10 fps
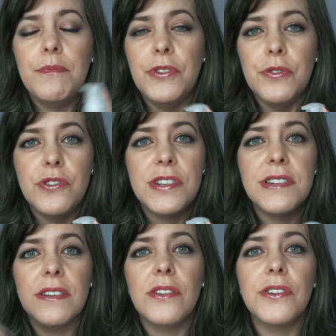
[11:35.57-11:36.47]
do just
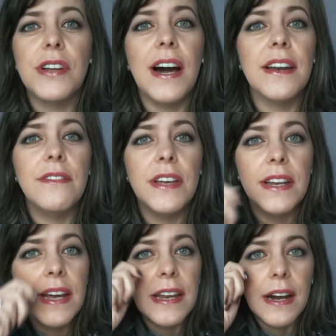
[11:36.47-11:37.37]
a little dot of
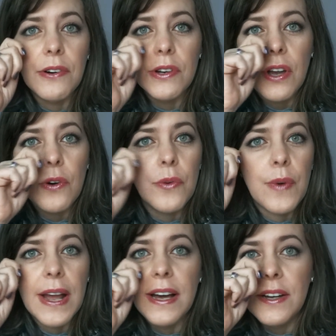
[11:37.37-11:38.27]
it, and I would go
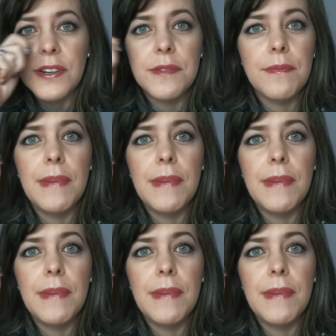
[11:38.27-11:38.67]
around